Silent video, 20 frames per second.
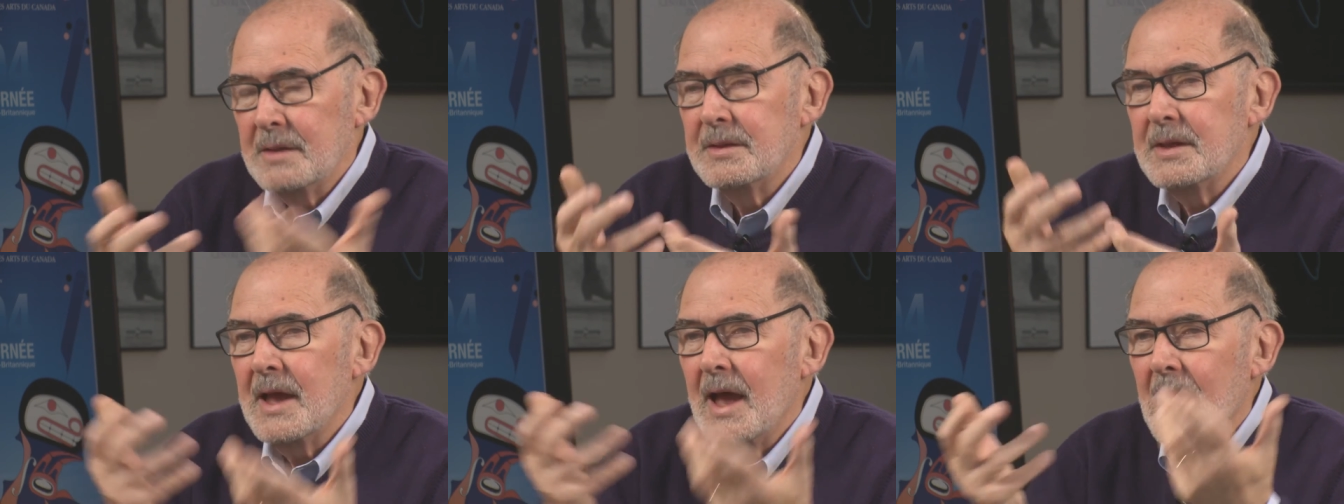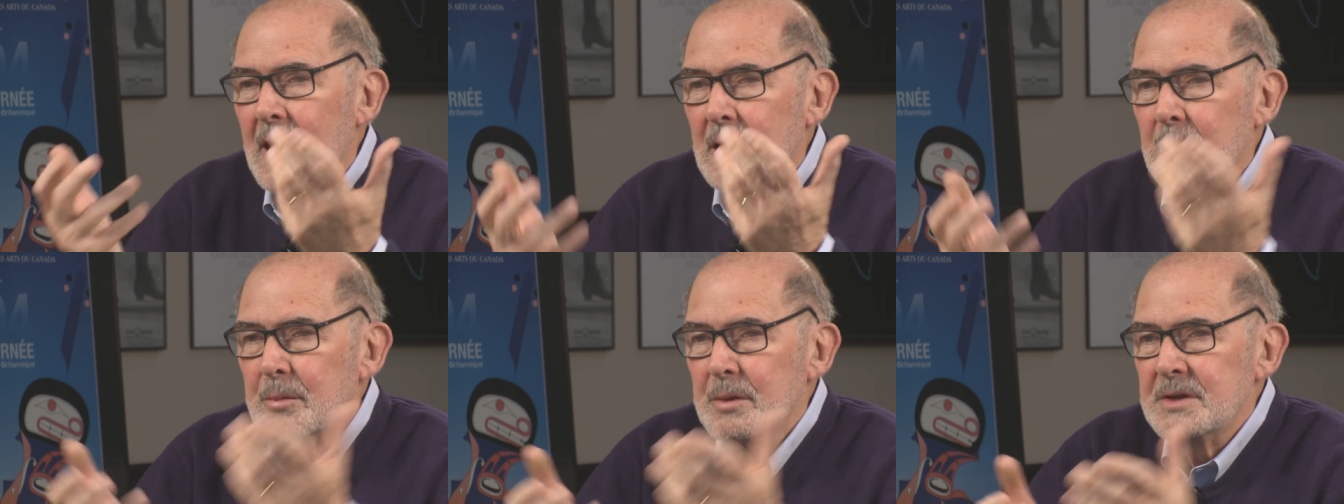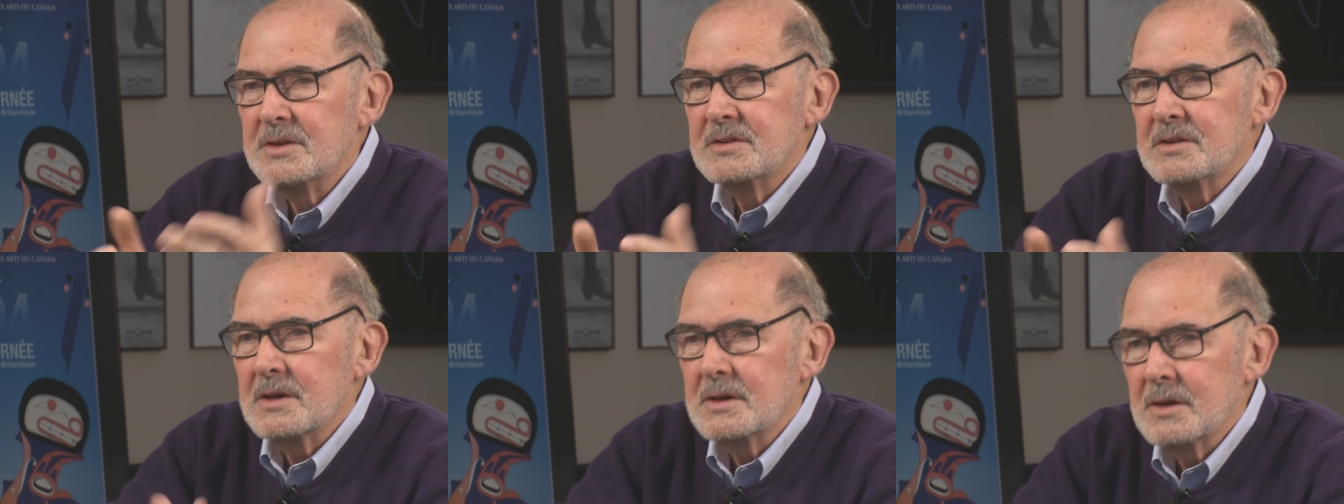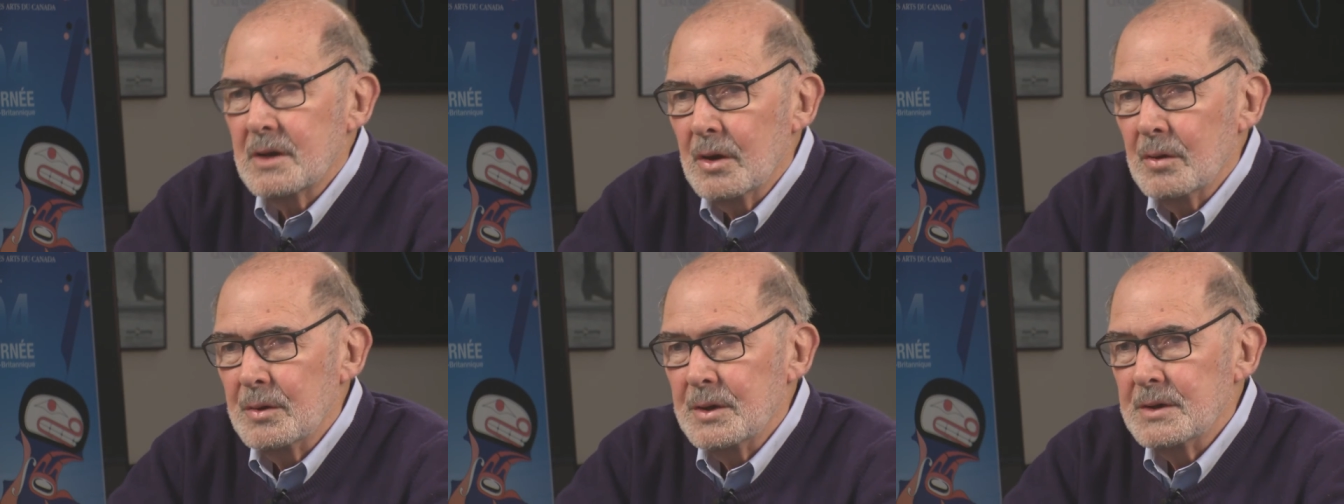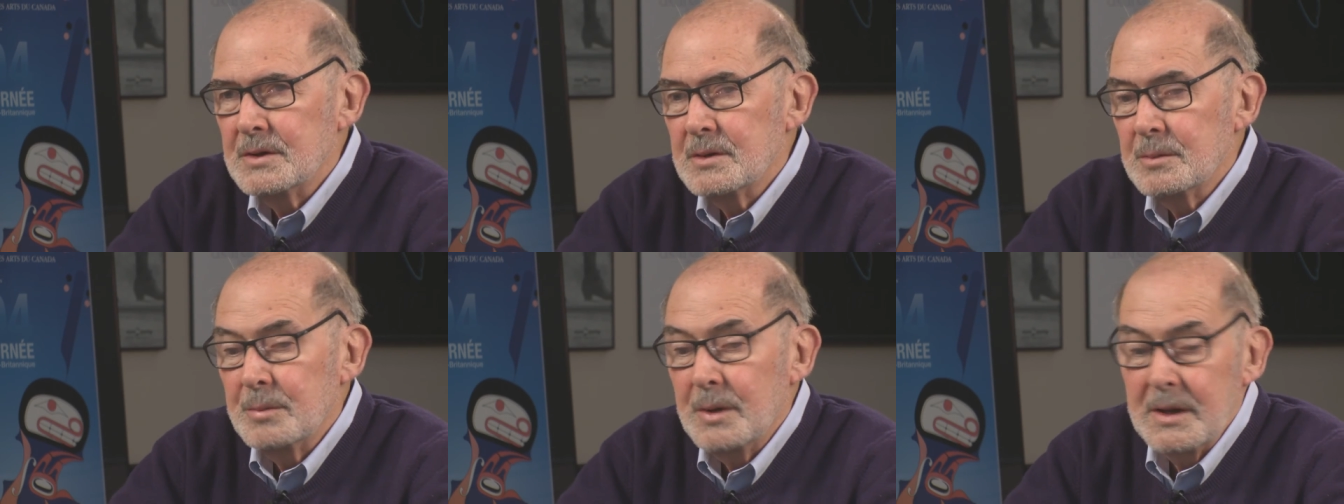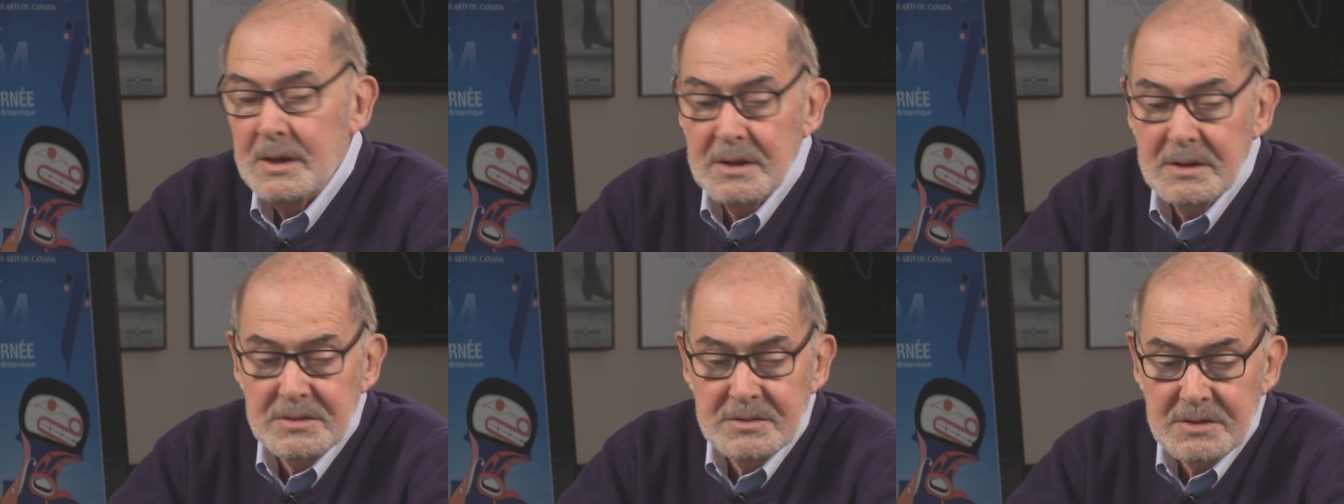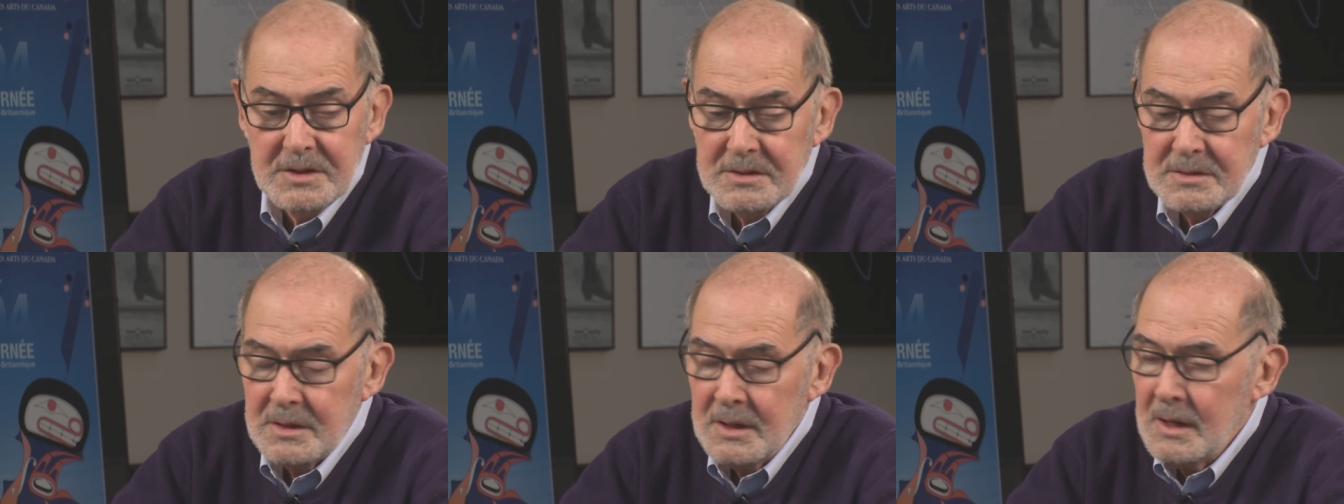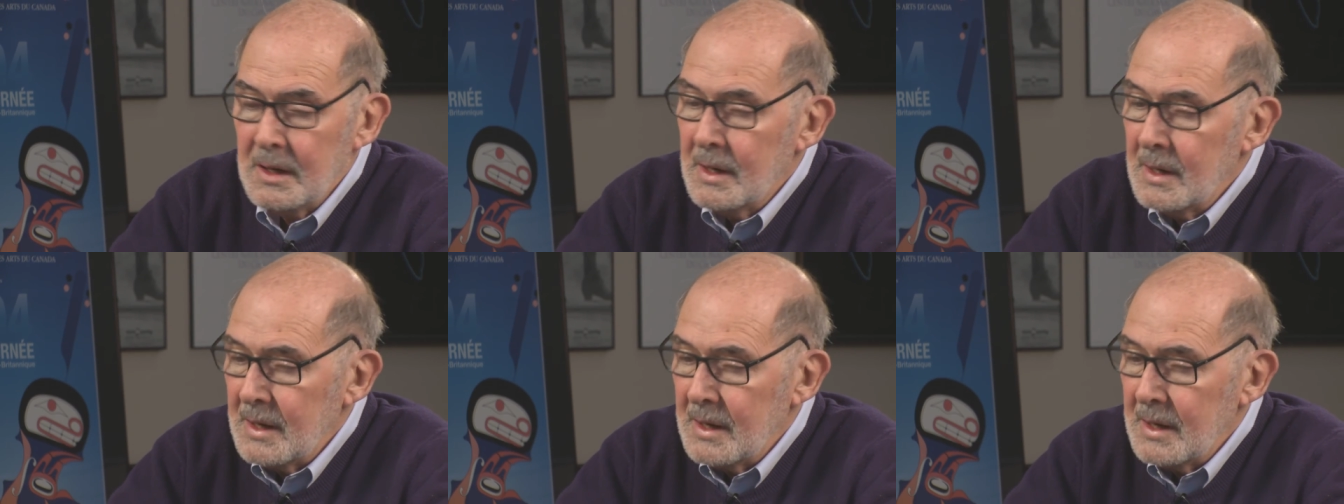the elements that go into banking season.